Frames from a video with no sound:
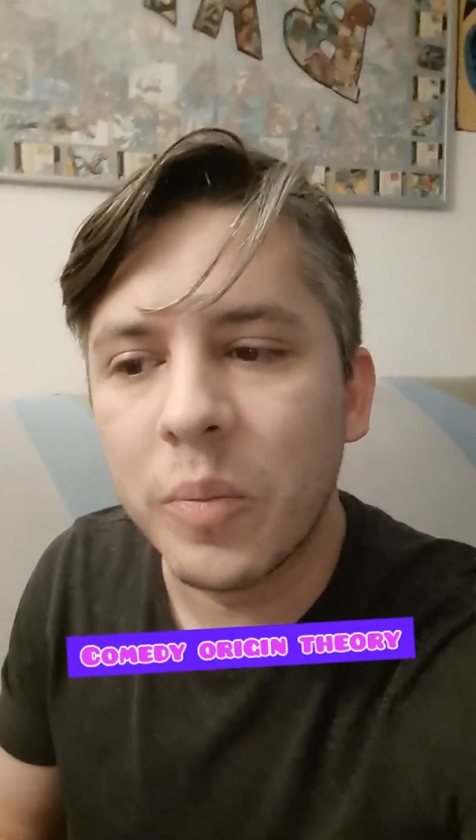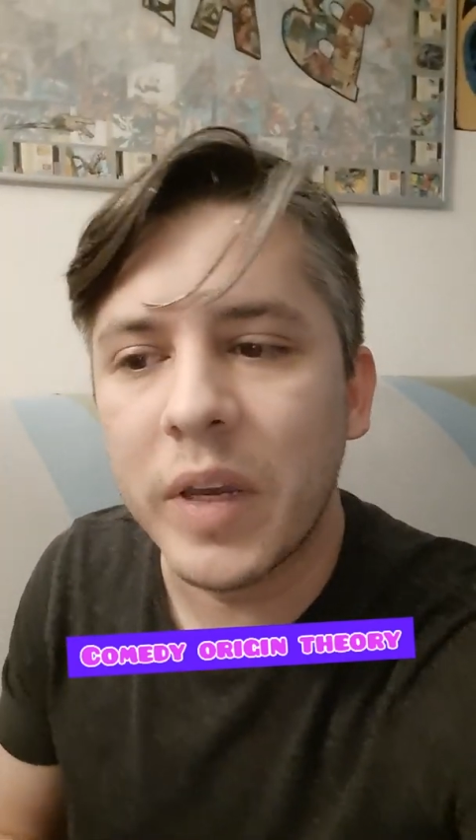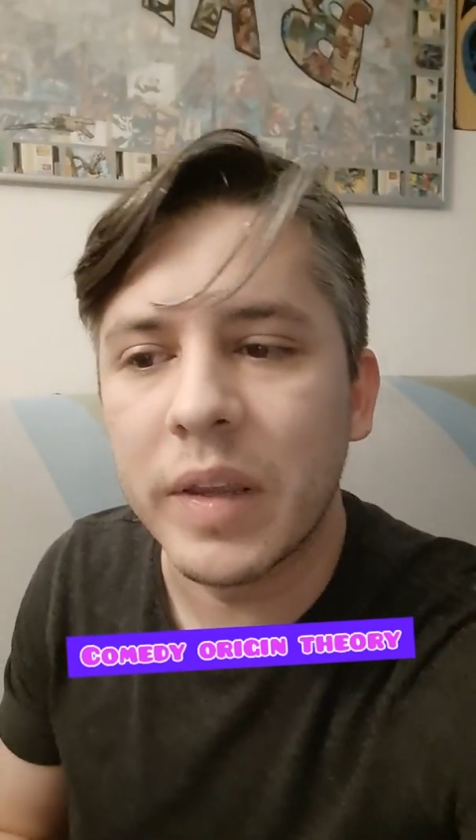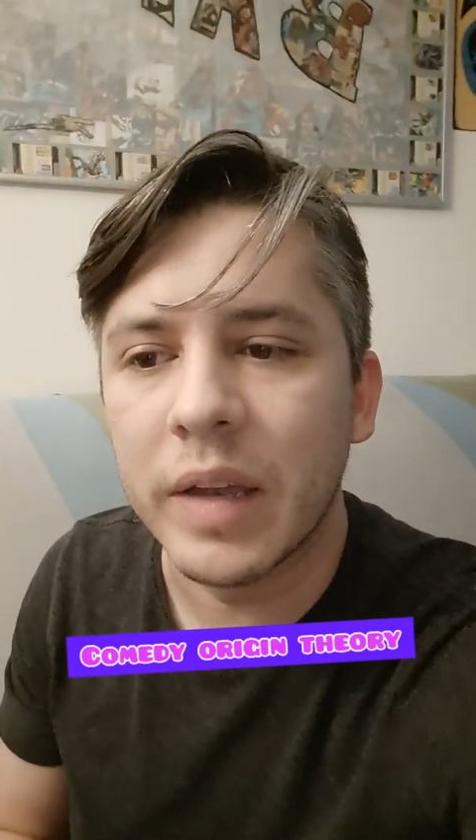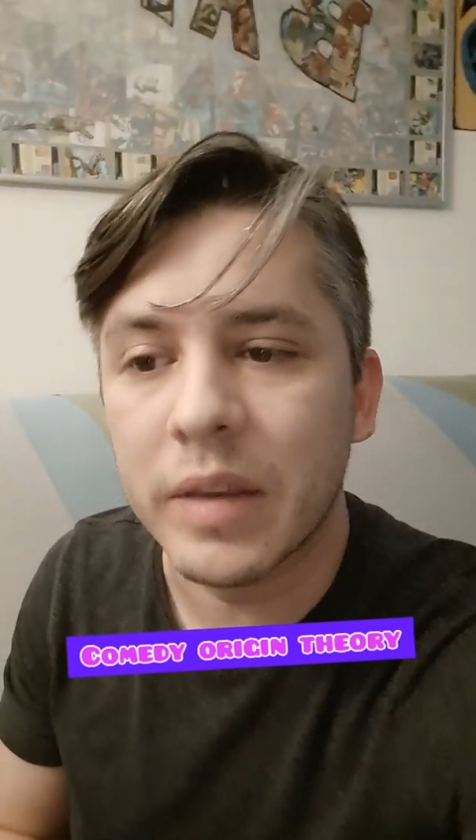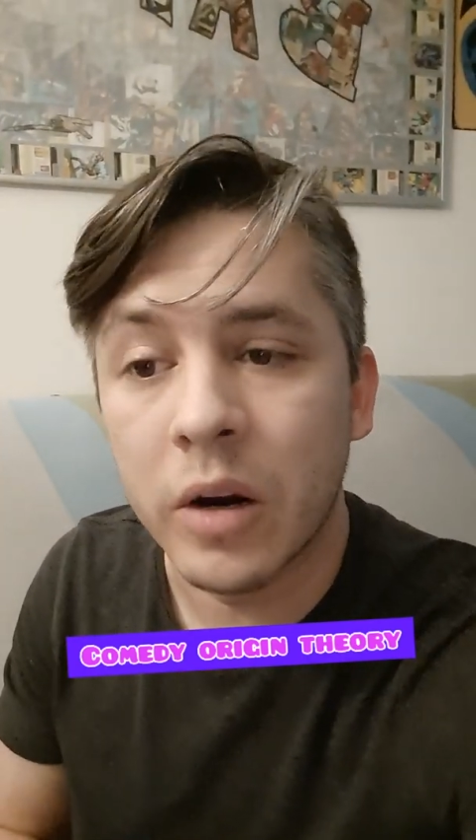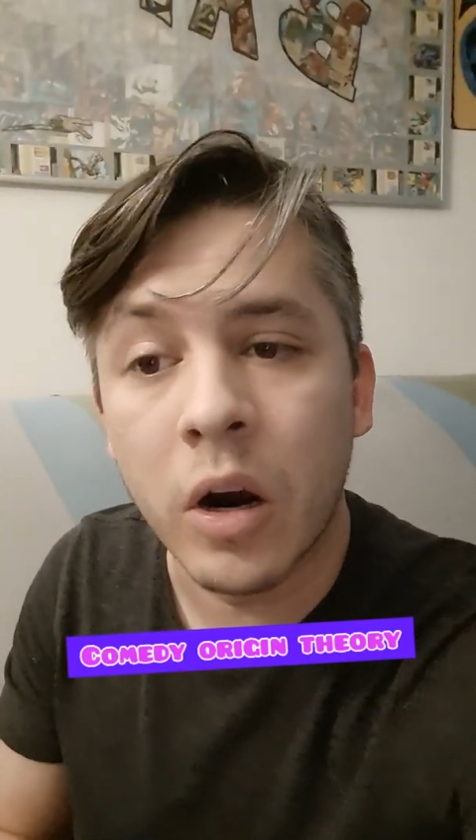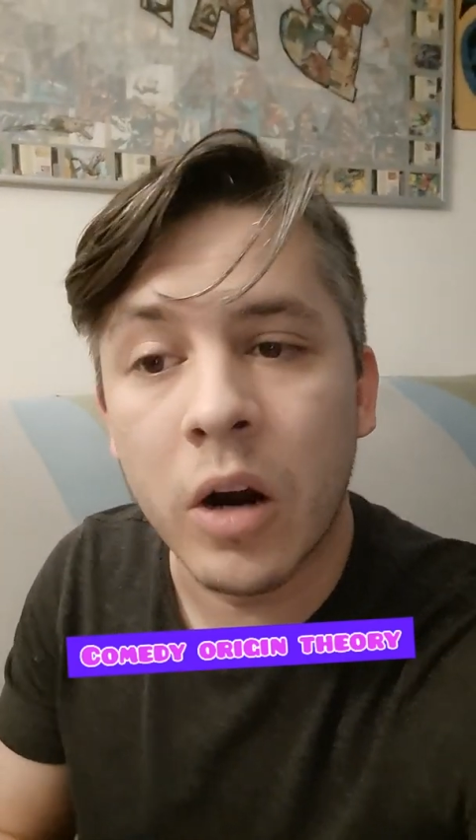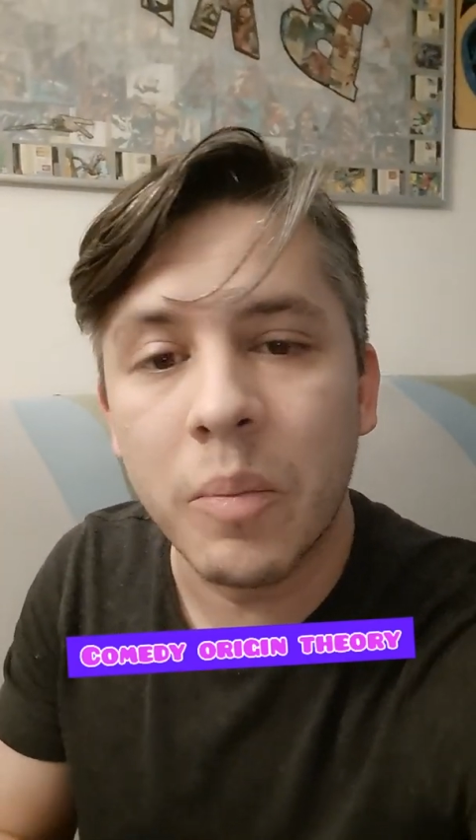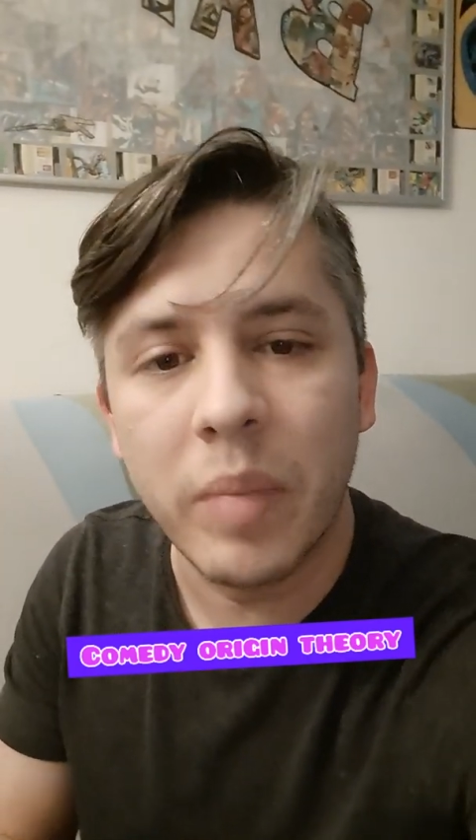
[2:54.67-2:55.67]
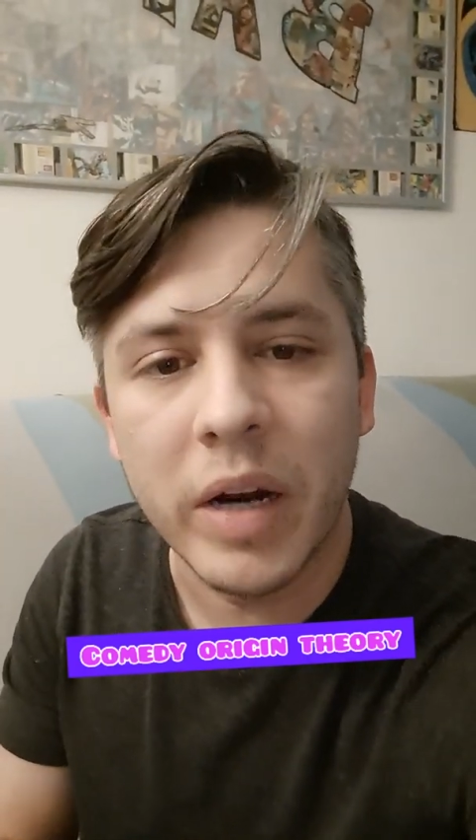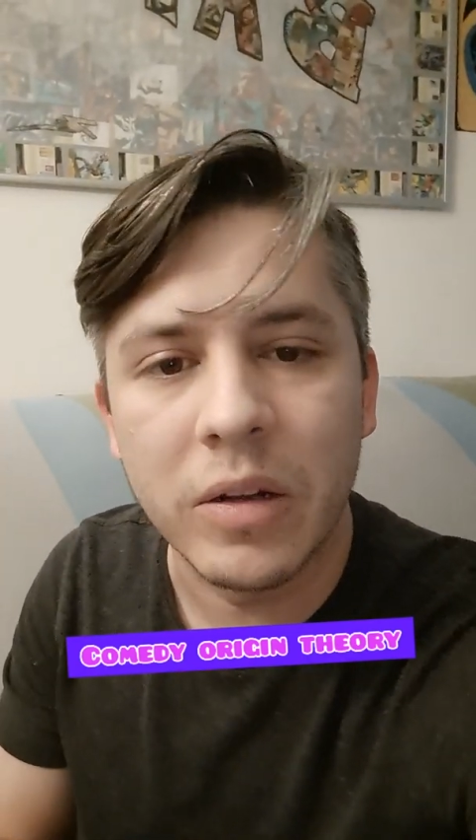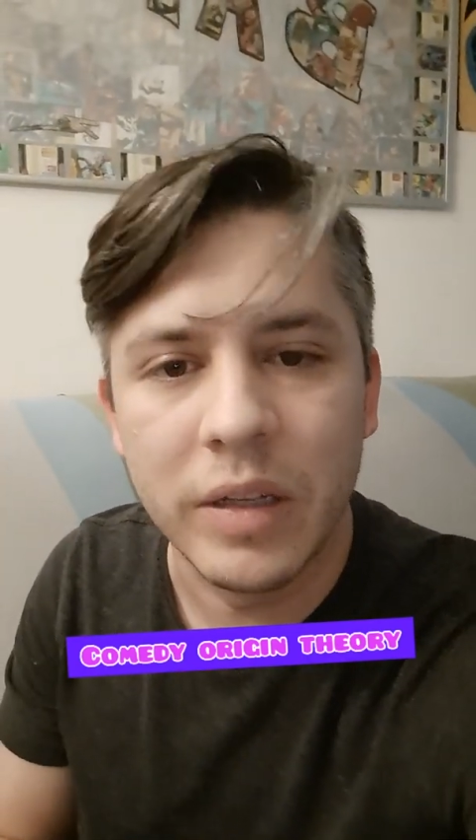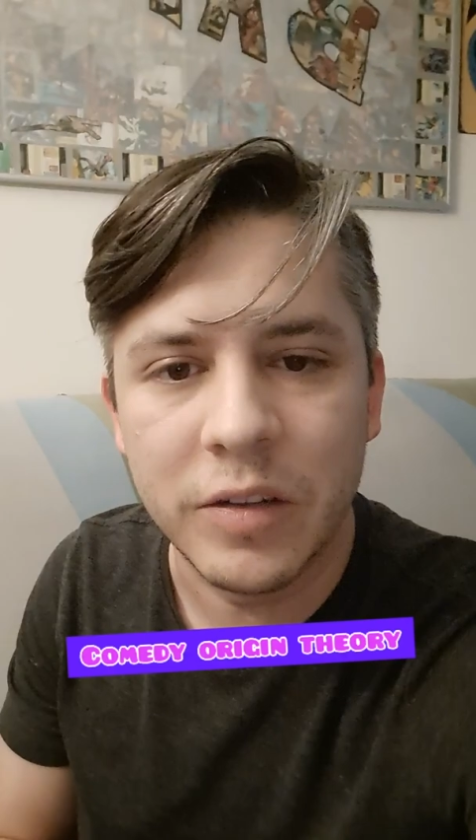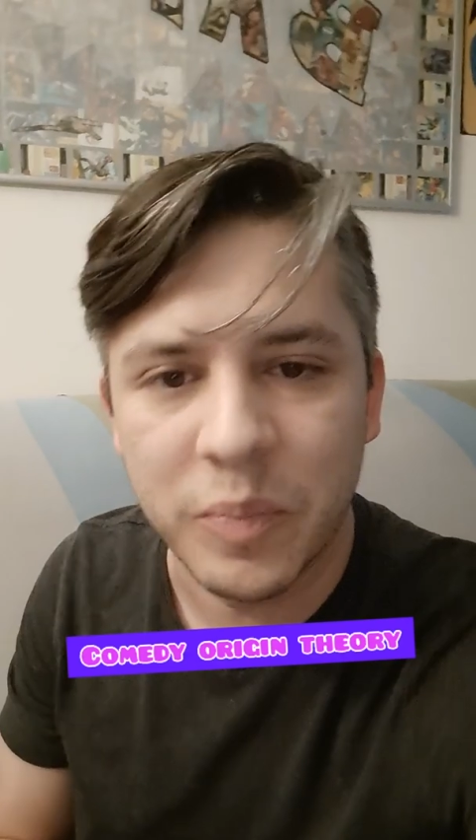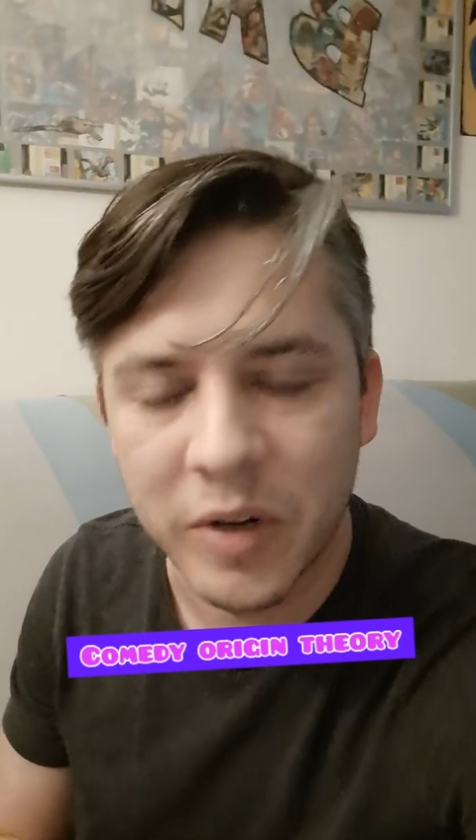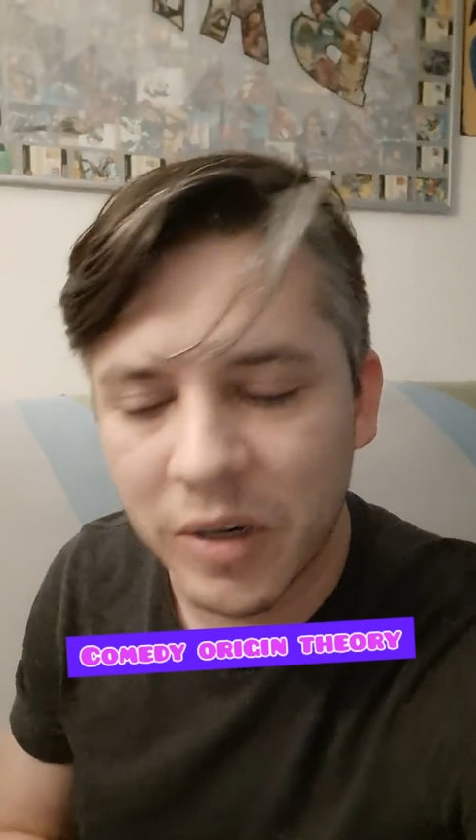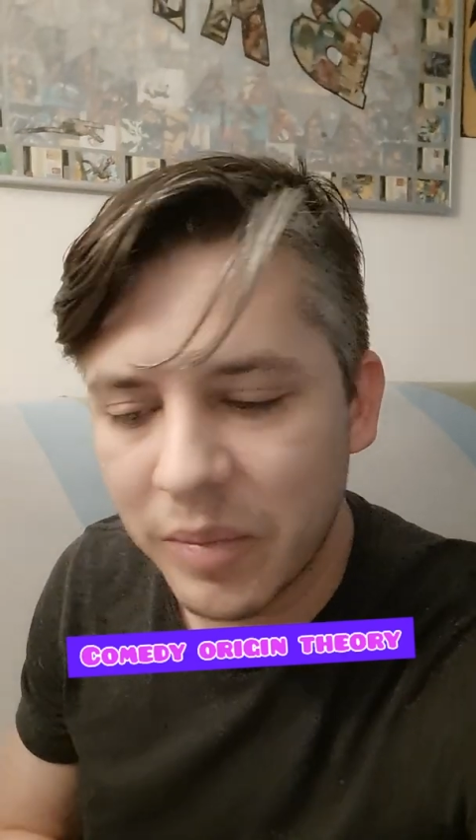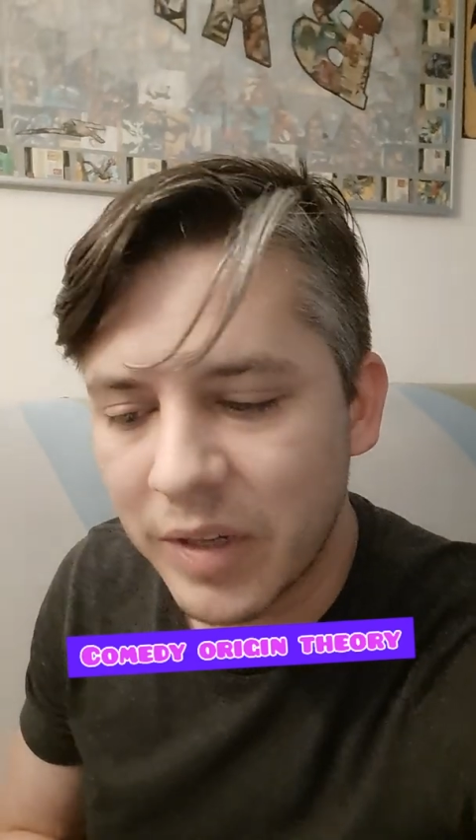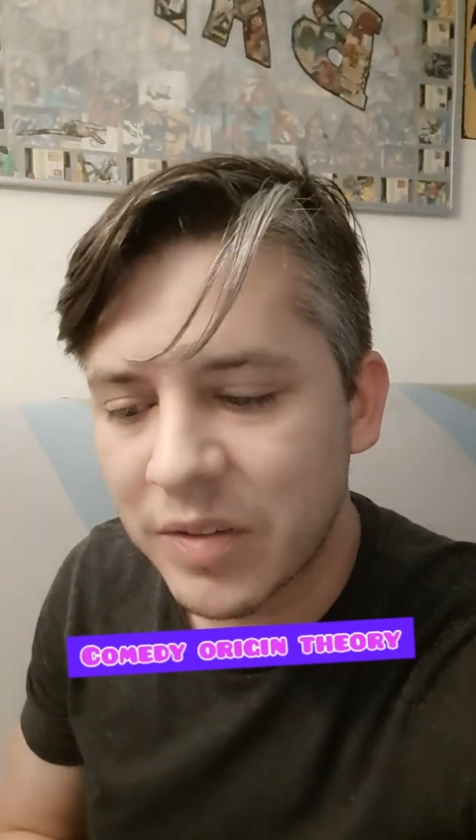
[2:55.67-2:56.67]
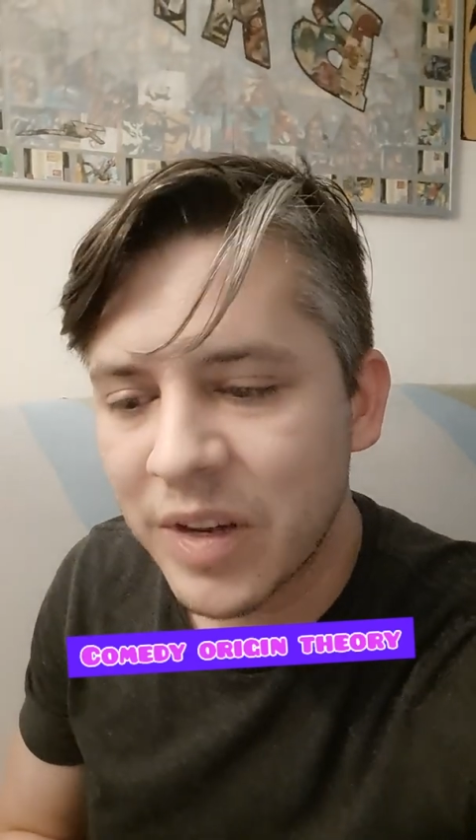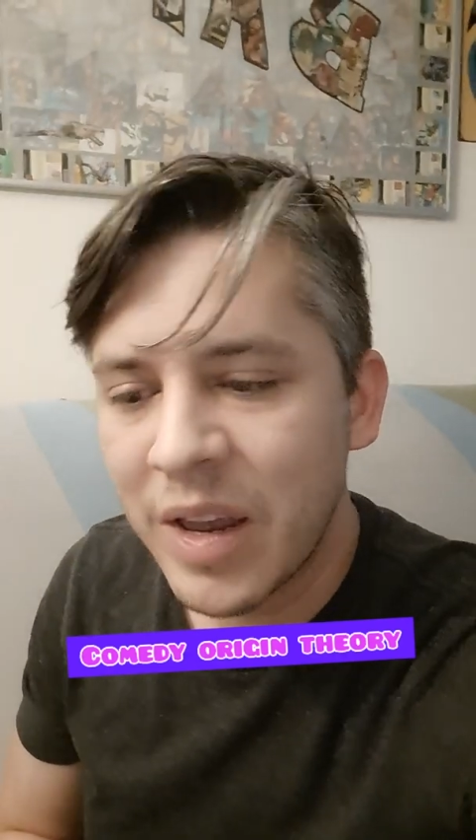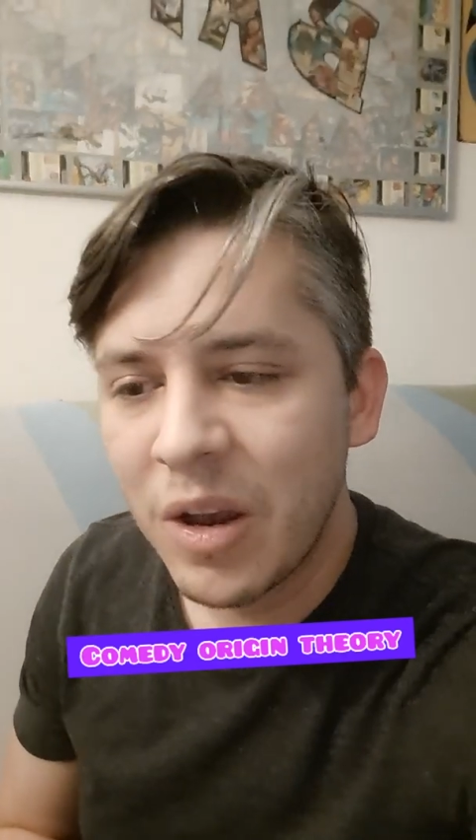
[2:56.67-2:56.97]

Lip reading: me that there are medical experiments